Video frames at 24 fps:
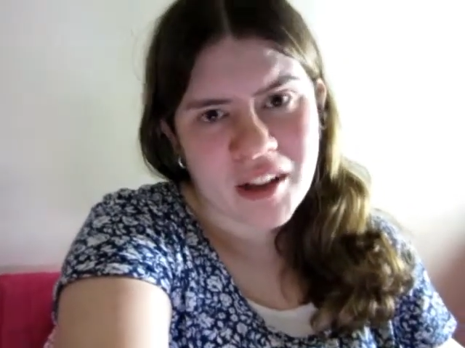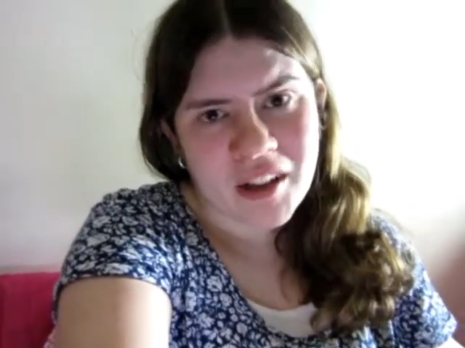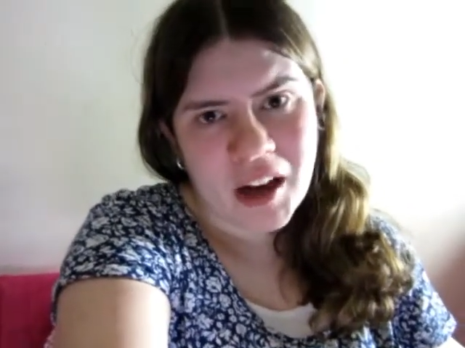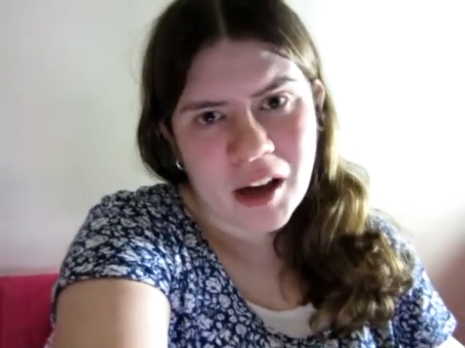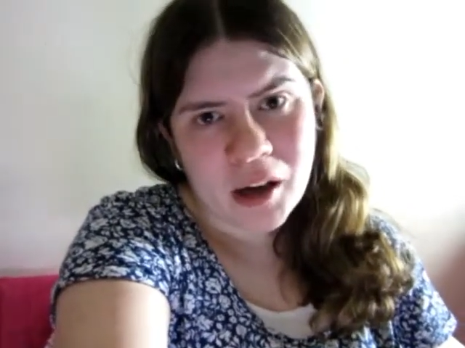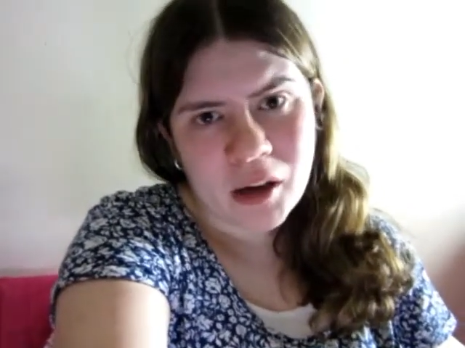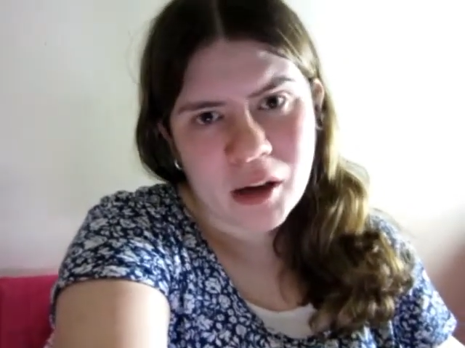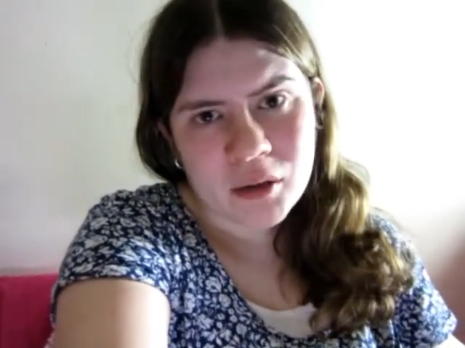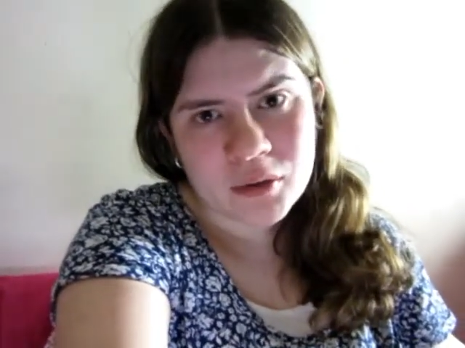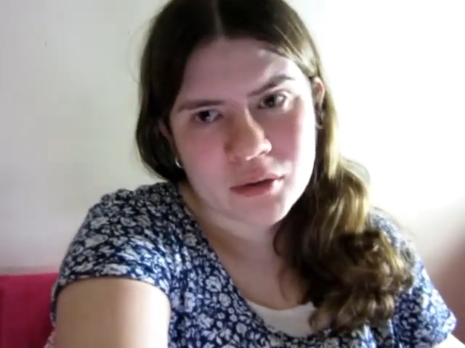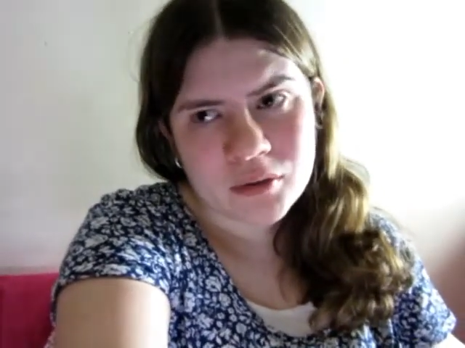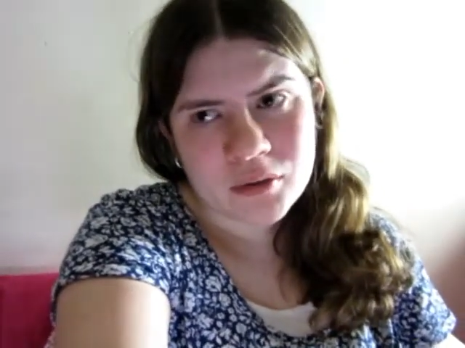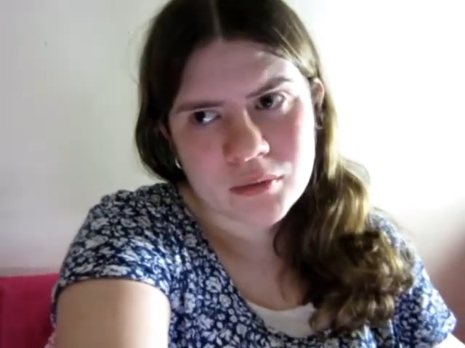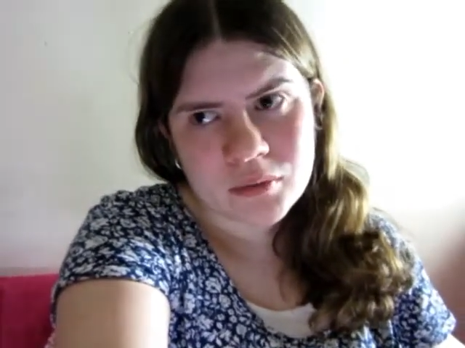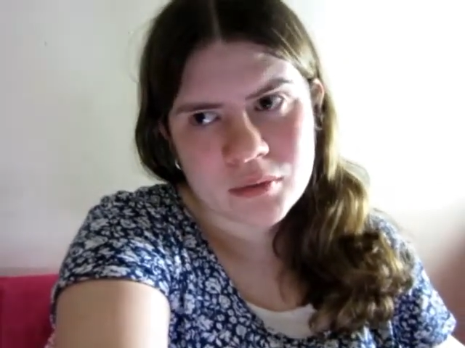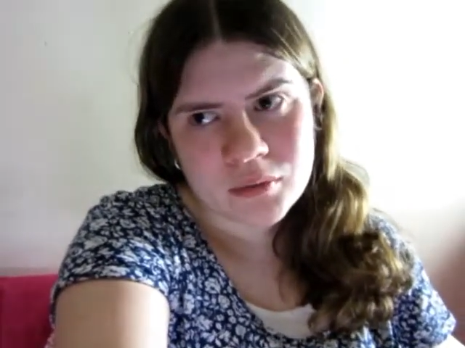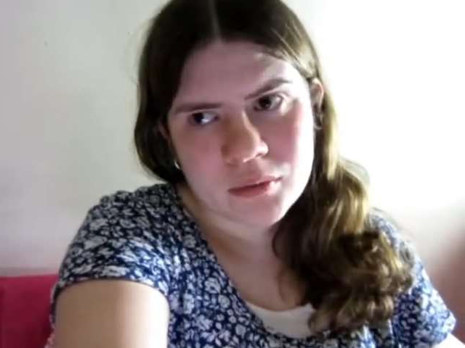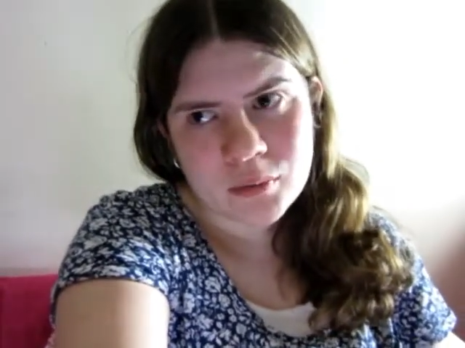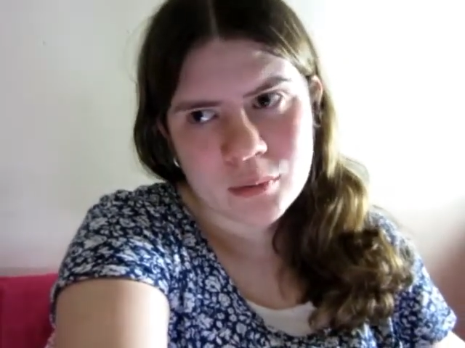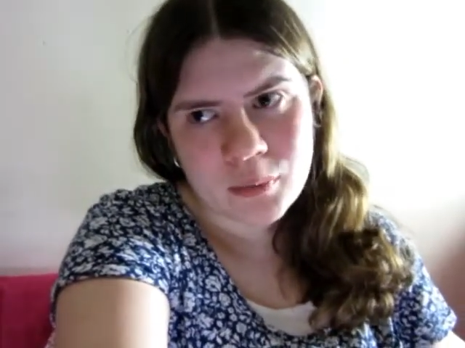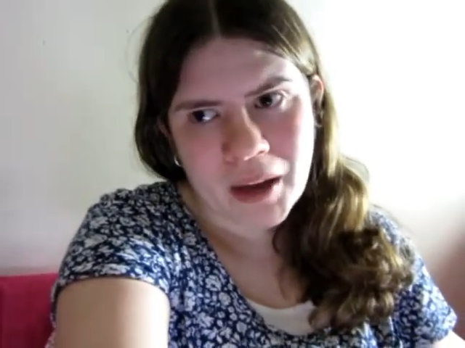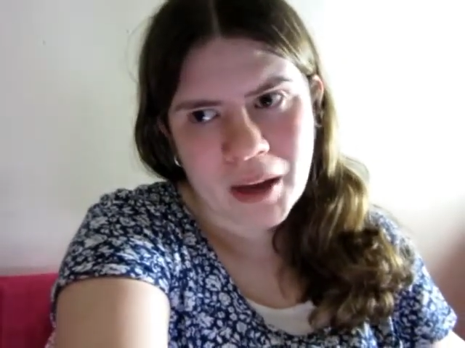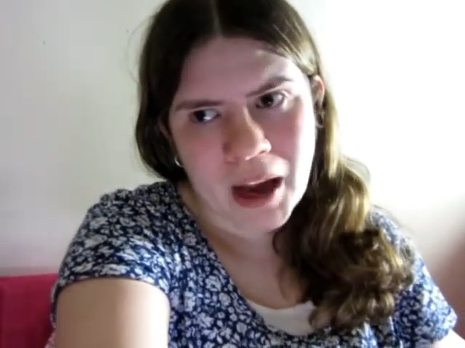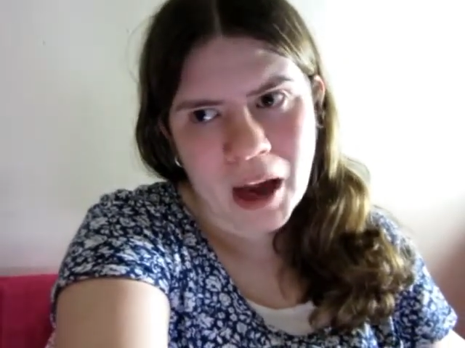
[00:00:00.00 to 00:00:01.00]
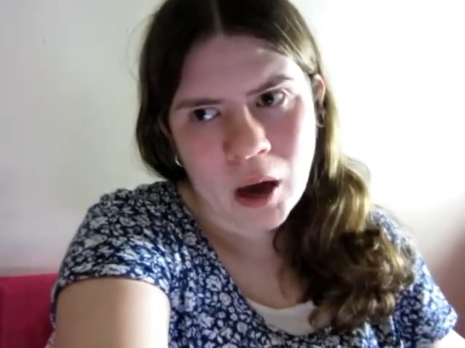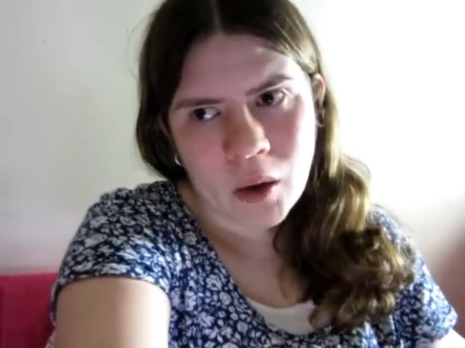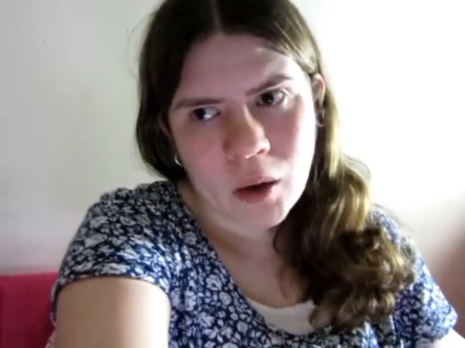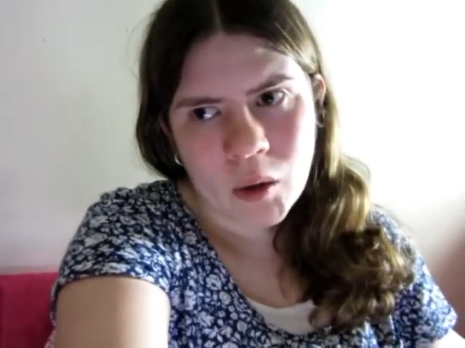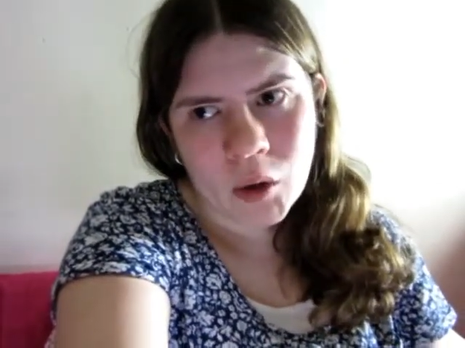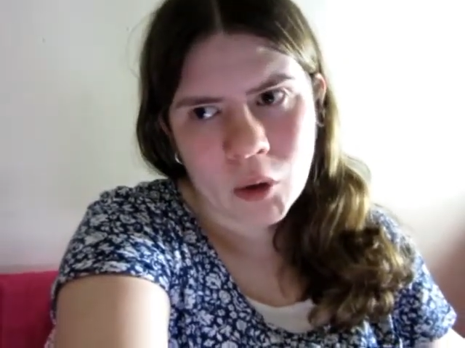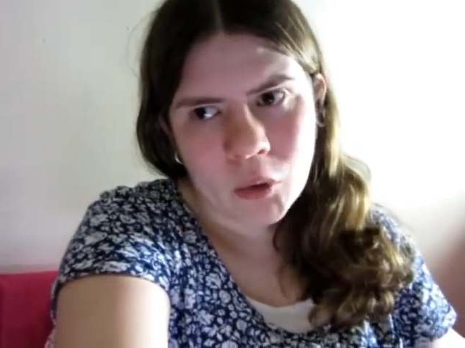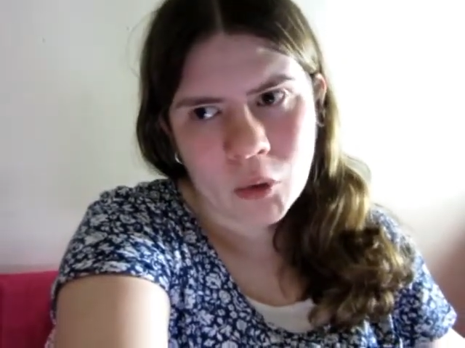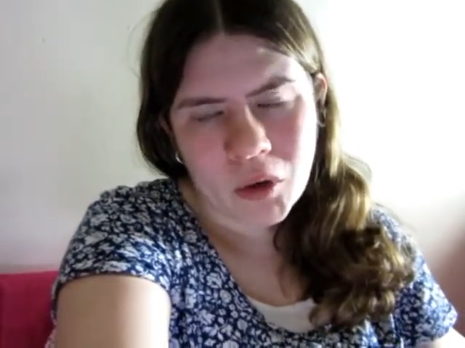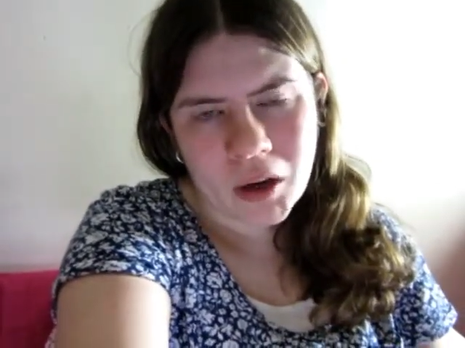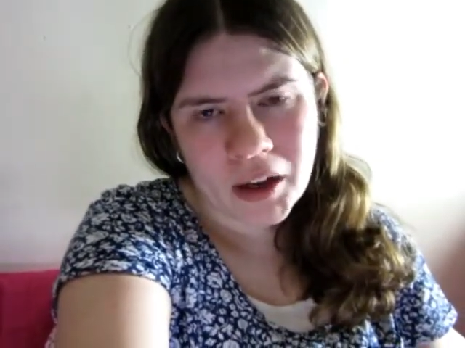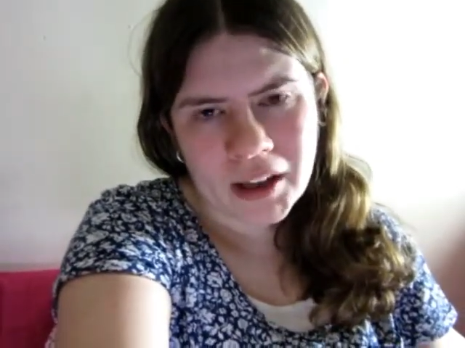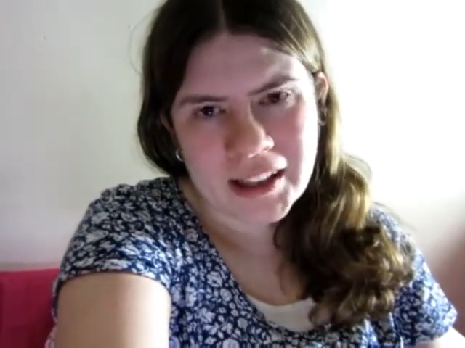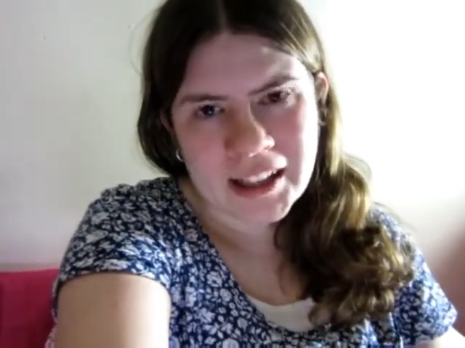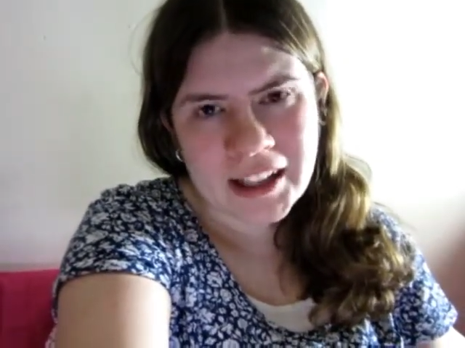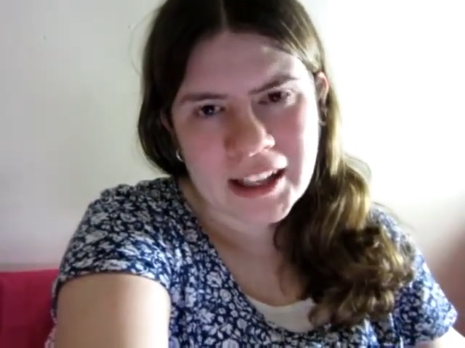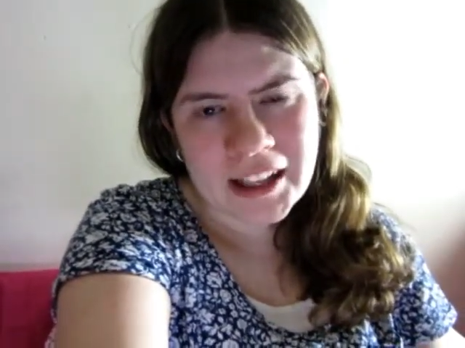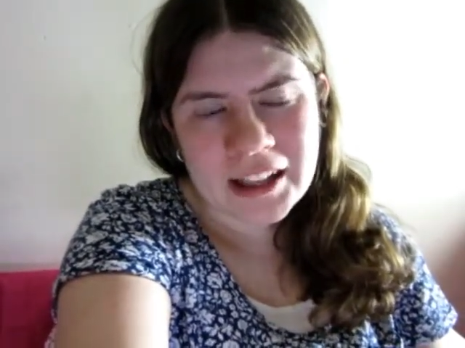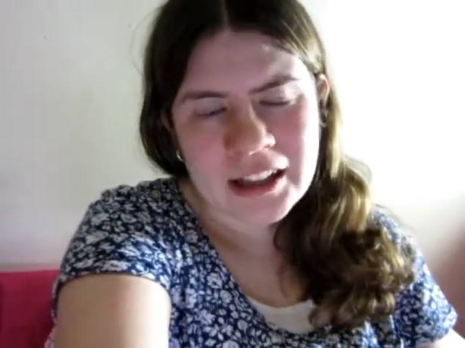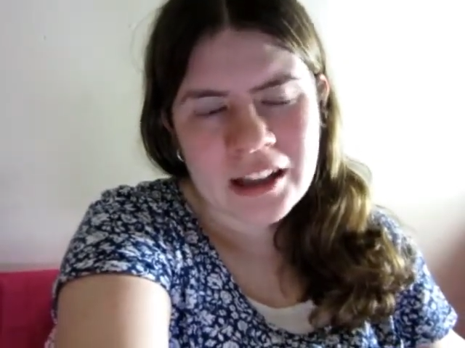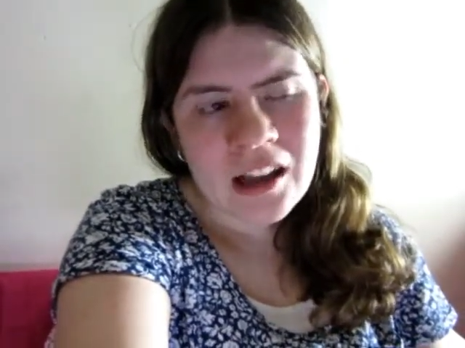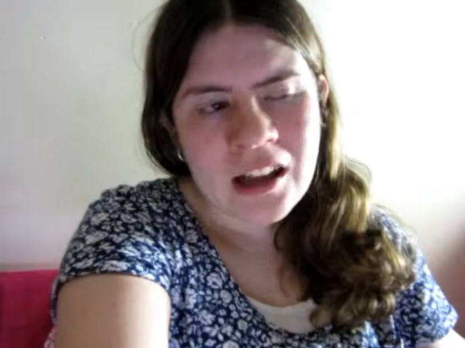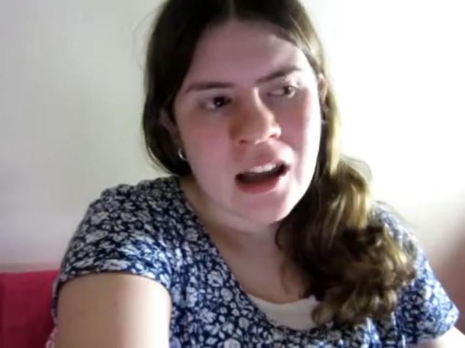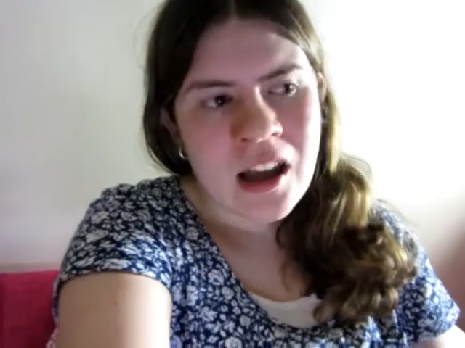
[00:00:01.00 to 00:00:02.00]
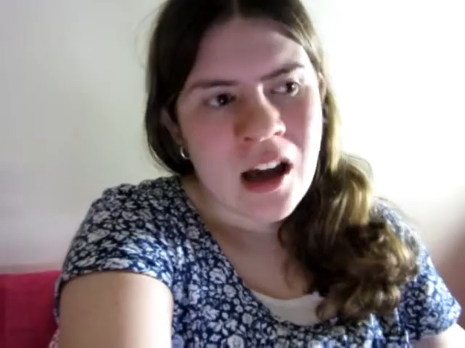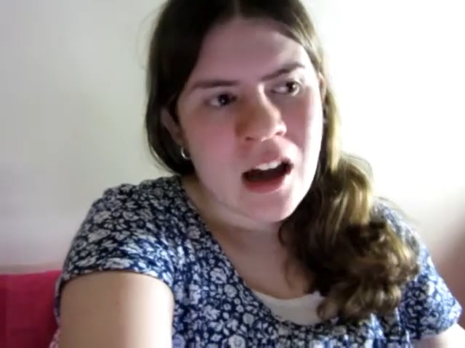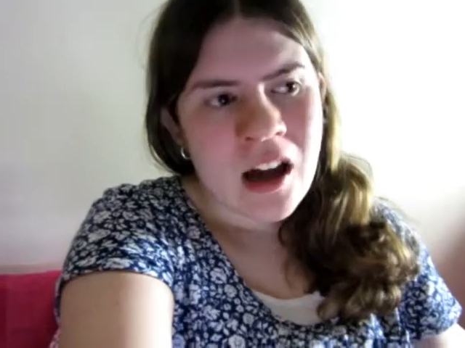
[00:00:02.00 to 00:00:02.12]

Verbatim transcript: our power working